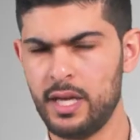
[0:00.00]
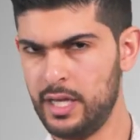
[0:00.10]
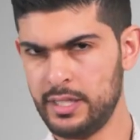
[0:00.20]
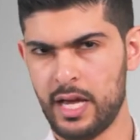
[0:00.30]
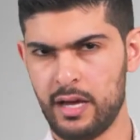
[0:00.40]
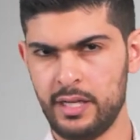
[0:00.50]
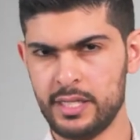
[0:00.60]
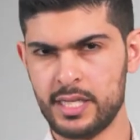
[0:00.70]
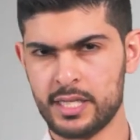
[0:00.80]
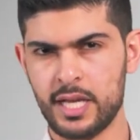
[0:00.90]
Now, let's
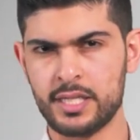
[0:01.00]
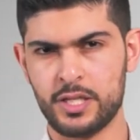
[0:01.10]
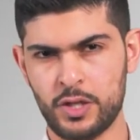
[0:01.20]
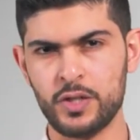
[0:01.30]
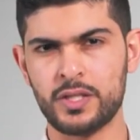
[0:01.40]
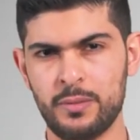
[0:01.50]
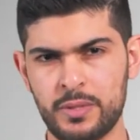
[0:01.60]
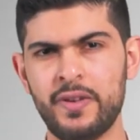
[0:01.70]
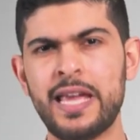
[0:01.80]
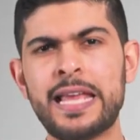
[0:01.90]
discuss this concept
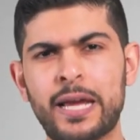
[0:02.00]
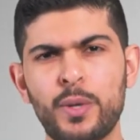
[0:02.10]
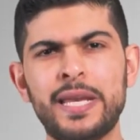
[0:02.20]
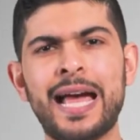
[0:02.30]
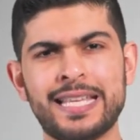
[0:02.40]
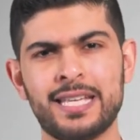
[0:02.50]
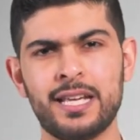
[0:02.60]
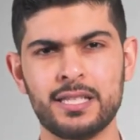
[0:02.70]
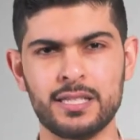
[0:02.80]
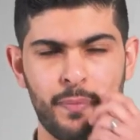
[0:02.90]
of illiquid
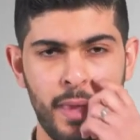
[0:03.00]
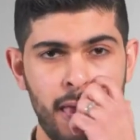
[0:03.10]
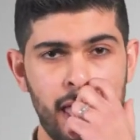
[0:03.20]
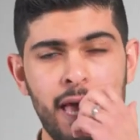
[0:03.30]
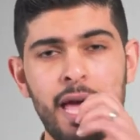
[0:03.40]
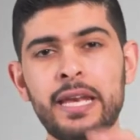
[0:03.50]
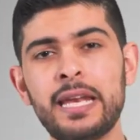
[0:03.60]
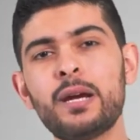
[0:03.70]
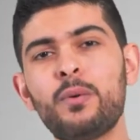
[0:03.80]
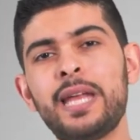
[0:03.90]
assets. An
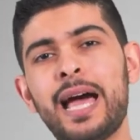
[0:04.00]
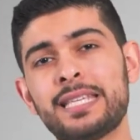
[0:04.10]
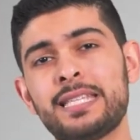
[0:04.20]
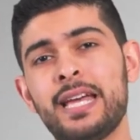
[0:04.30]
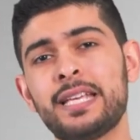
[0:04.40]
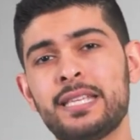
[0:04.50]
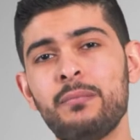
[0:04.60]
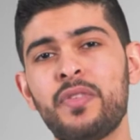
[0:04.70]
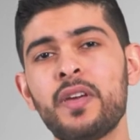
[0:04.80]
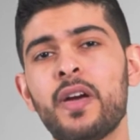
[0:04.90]
illiquid asset is
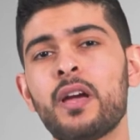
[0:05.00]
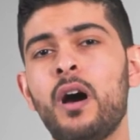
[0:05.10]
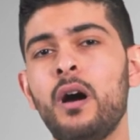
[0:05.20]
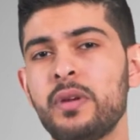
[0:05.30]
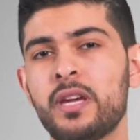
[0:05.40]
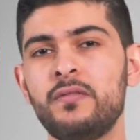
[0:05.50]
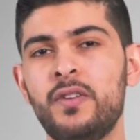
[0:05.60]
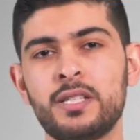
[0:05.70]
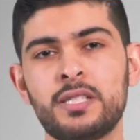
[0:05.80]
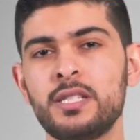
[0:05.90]
something that can't be
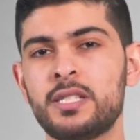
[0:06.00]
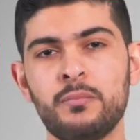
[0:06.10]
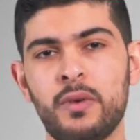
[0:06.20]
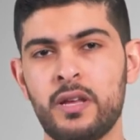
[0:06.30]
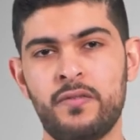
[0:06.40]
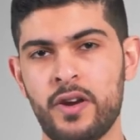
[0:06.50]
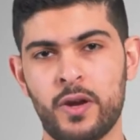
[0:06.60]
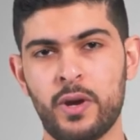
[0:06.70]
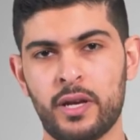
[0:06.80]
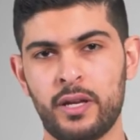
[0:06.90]
converted into money very
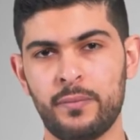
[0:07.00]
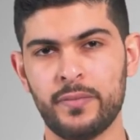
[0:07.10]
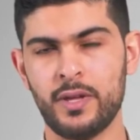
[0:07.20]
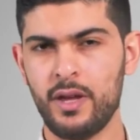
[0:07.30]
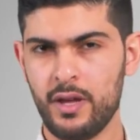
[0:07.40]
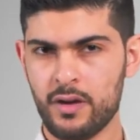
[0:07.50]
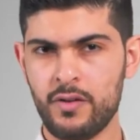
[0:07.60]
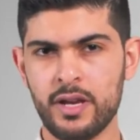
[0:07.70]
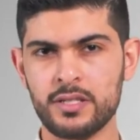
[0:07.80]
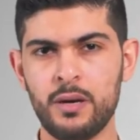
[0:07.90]
quickly. A
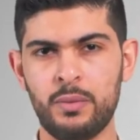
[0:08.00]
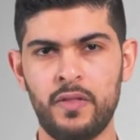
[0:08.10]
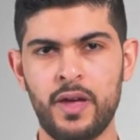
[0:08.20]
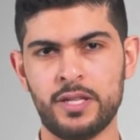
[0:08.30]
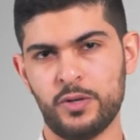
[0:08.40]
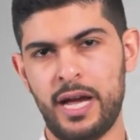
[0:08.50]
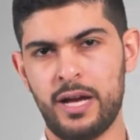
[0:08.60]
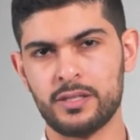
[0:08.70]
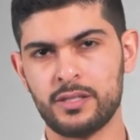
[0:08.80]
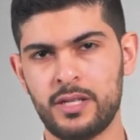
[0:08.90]
great example of that is your
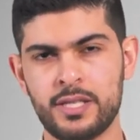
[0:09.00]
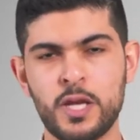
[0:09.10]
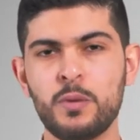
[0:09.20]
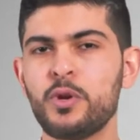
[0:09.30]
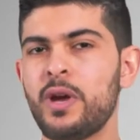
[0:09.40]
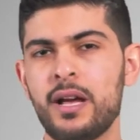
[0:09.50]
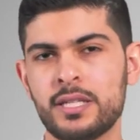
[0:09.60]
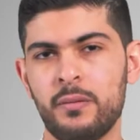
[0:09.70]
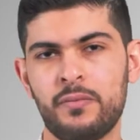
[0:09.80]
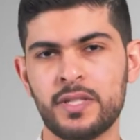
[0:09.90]
house. Let's say you put your house
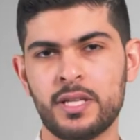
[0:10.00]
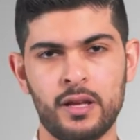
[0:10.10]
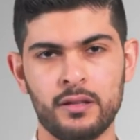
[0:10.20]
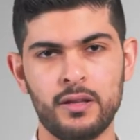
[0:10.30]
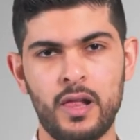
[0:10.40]
up for sale.